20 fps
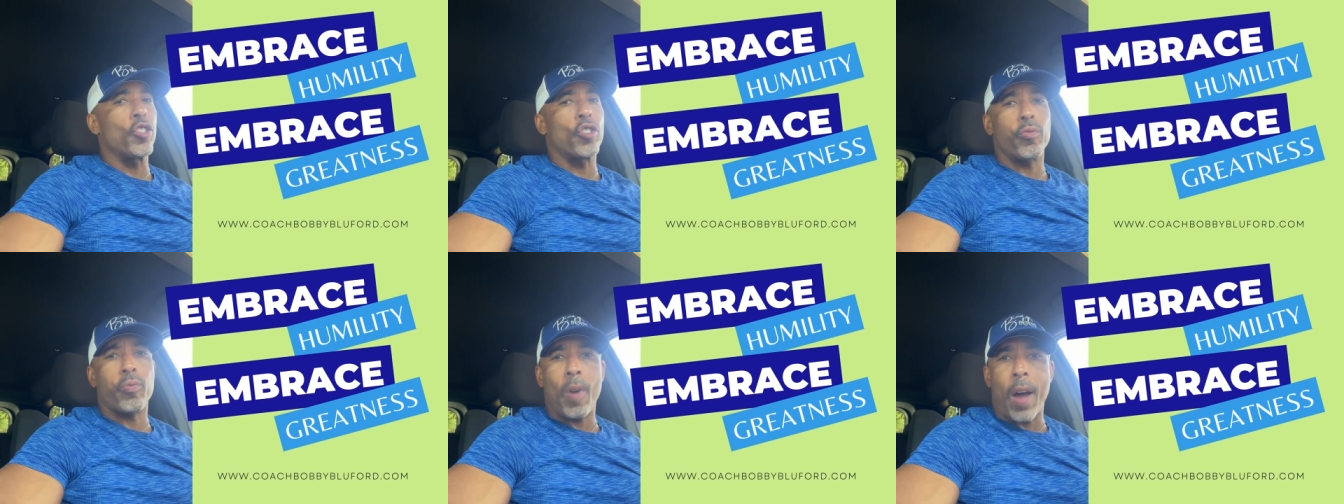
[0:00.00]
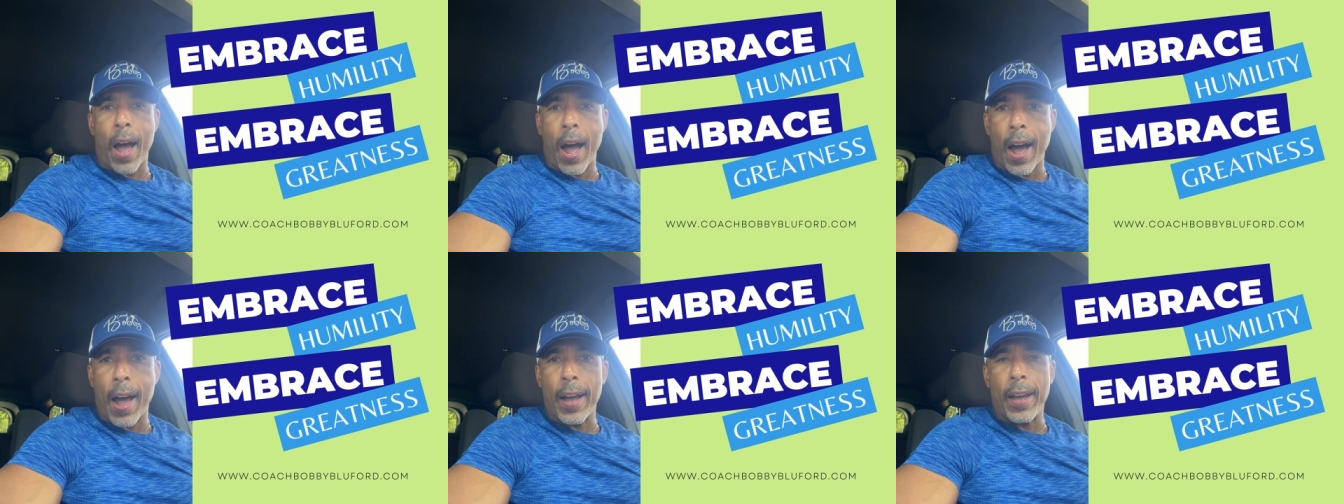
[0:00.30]

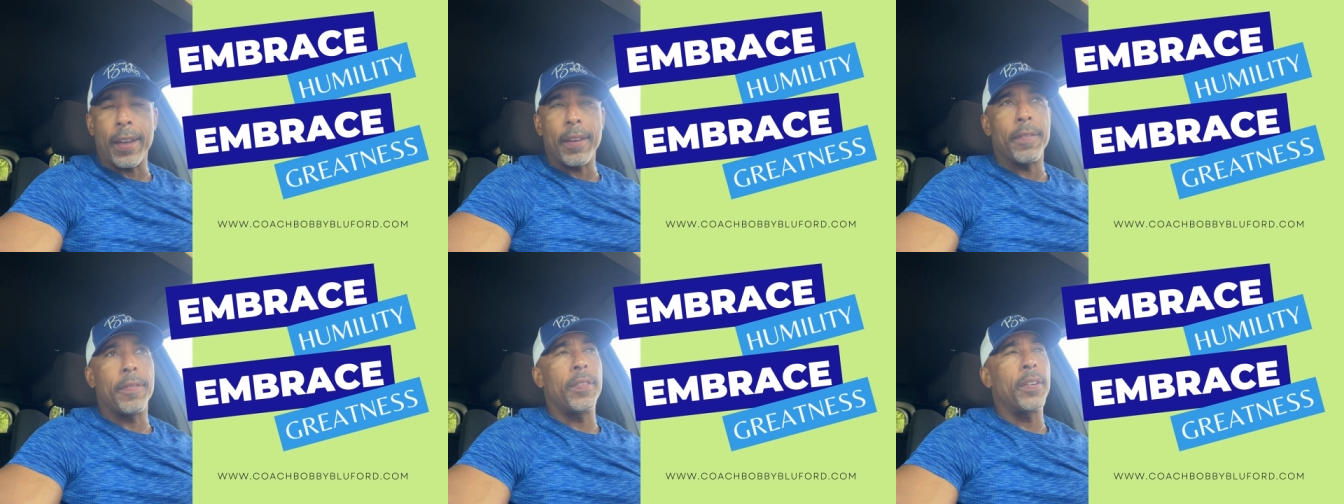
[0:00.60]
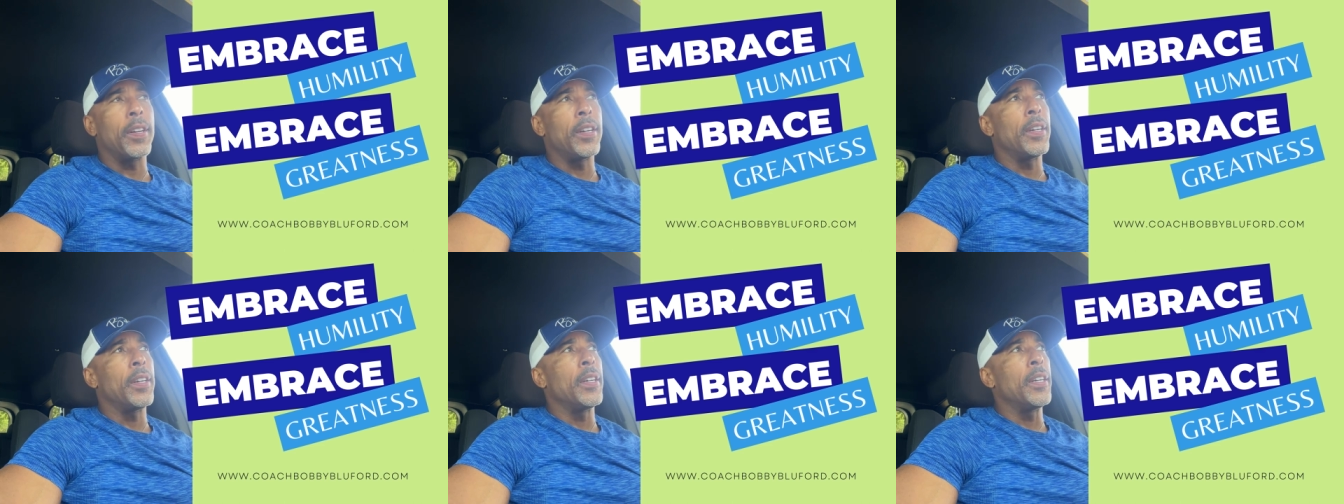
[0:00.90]
drive
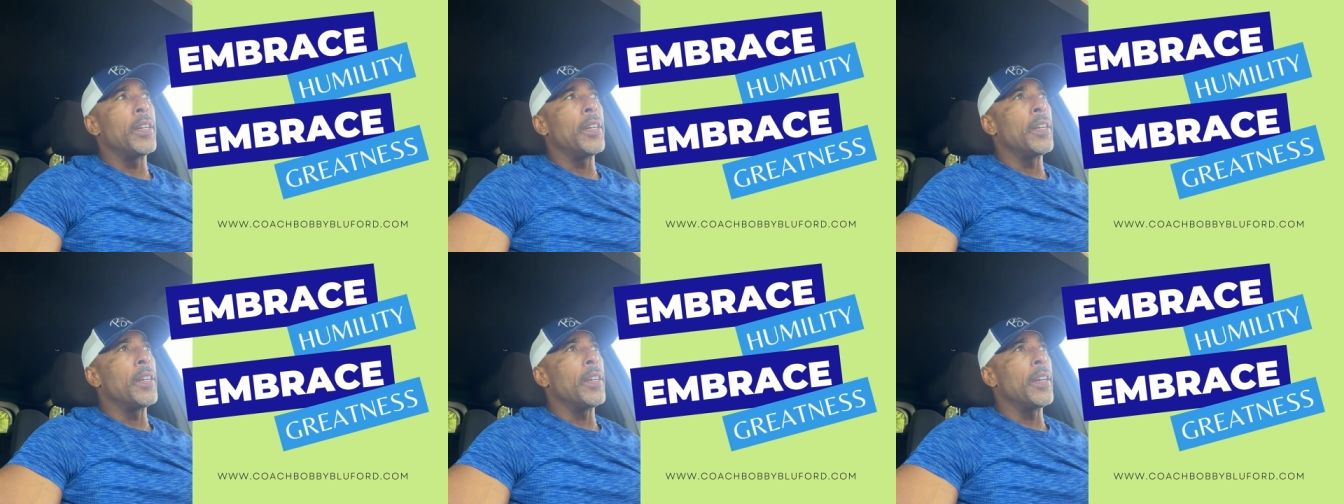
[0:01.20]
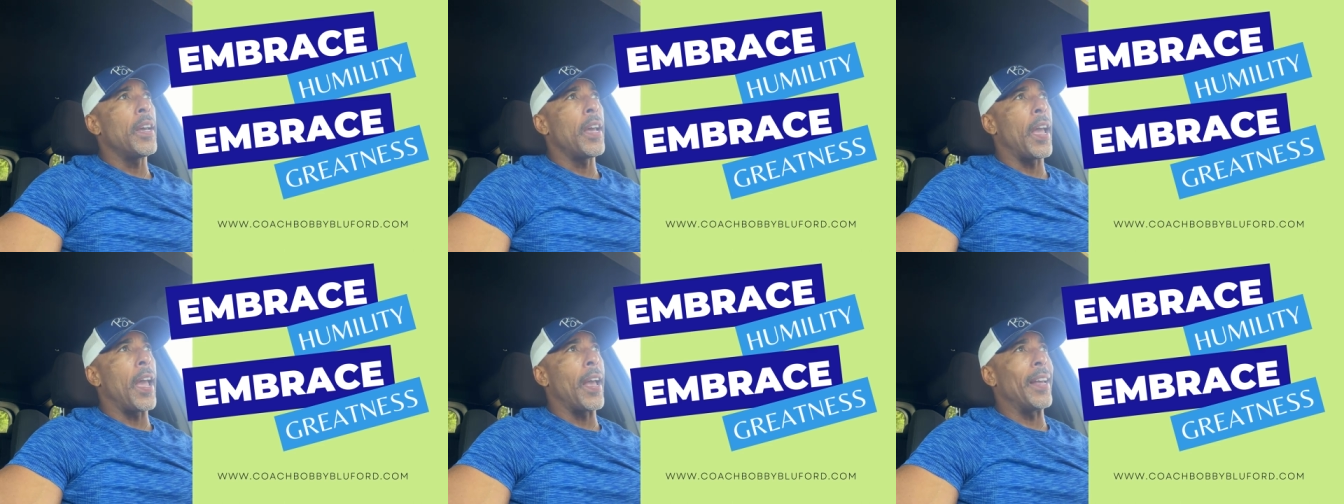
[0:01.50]

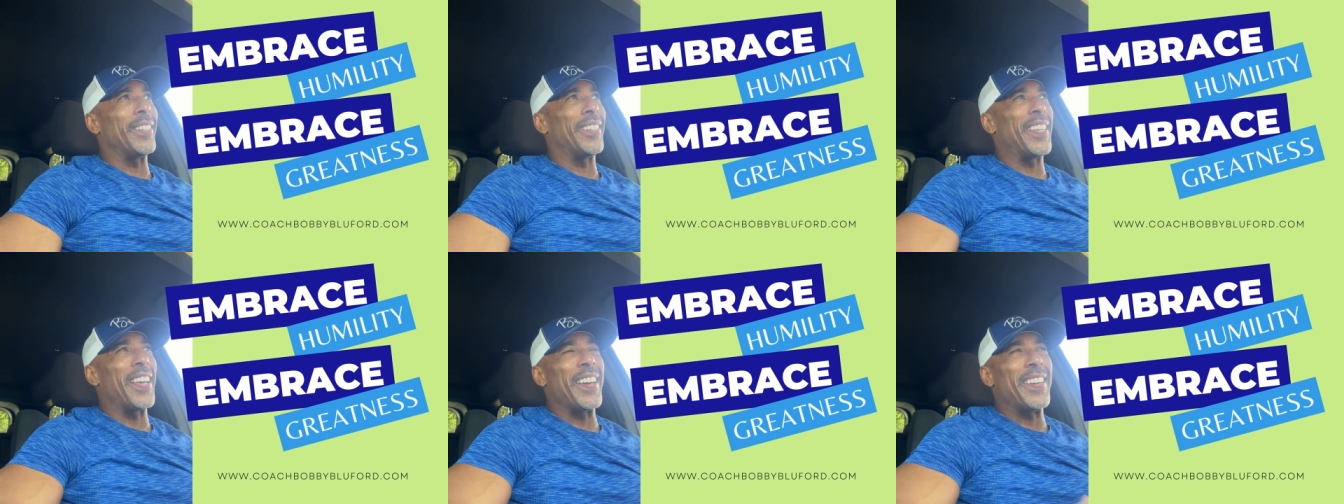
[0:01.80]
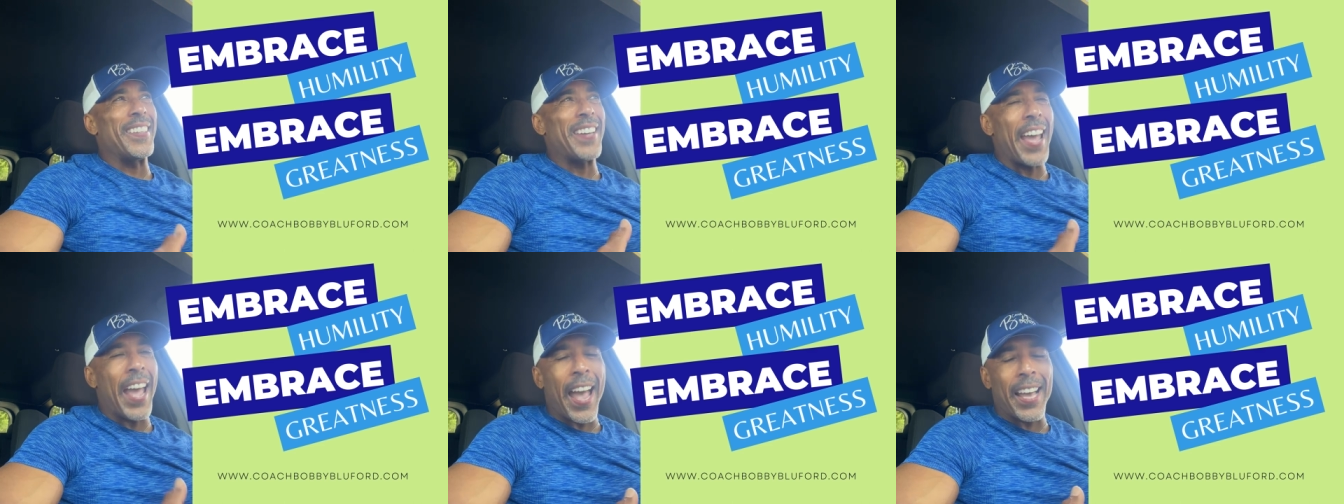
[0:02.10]
and
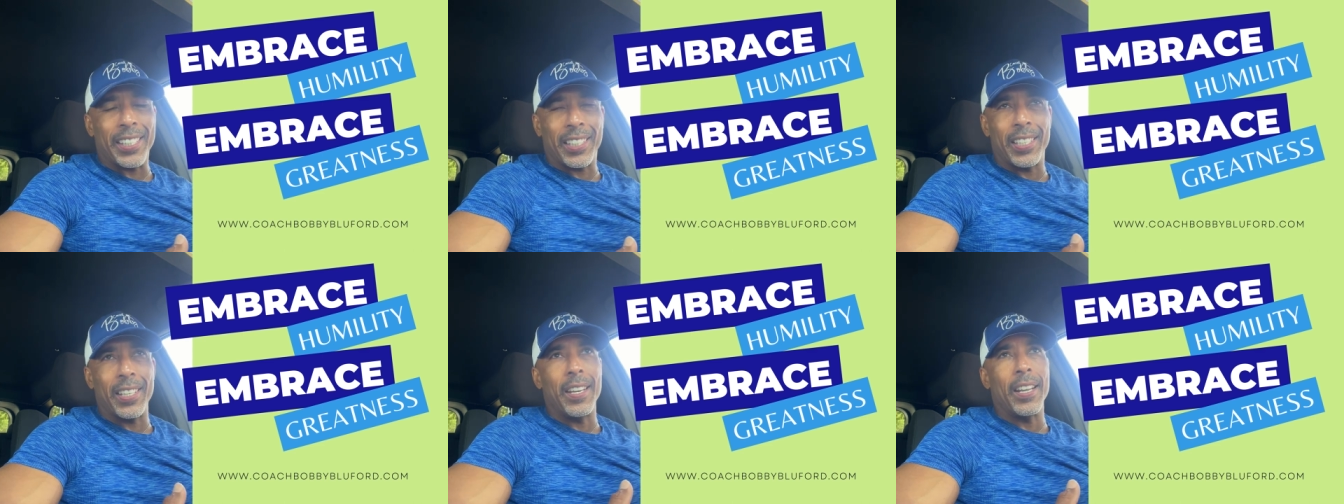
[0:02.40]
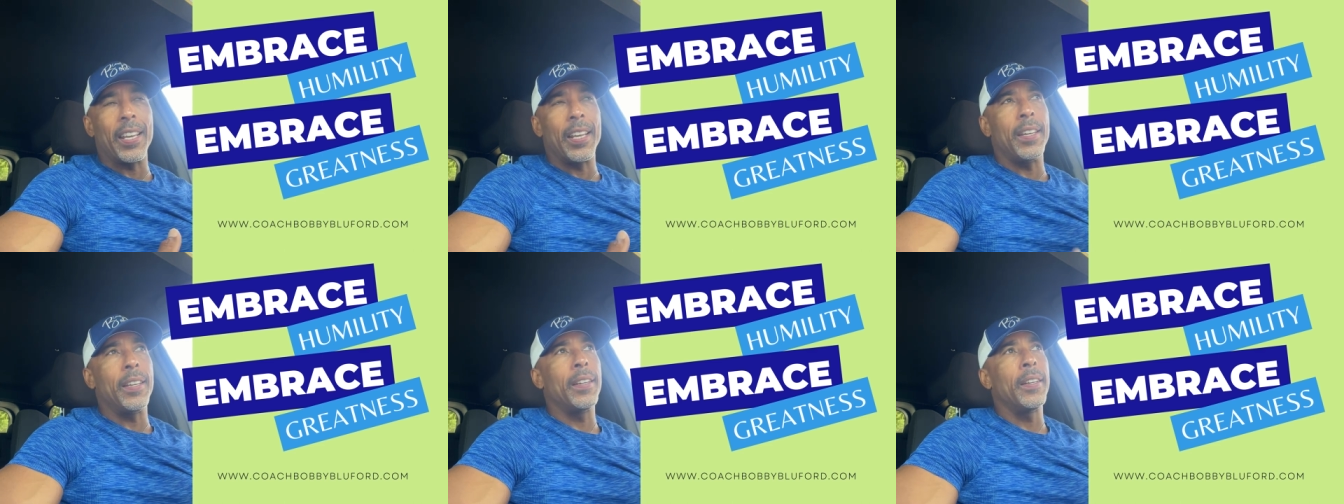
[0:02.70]

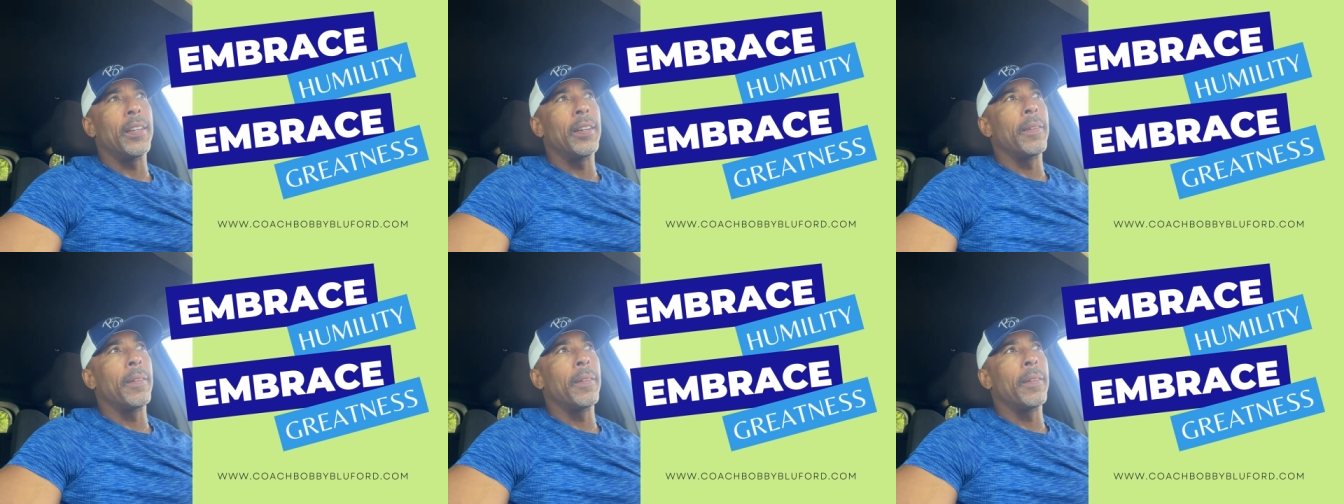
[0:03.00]
tenacity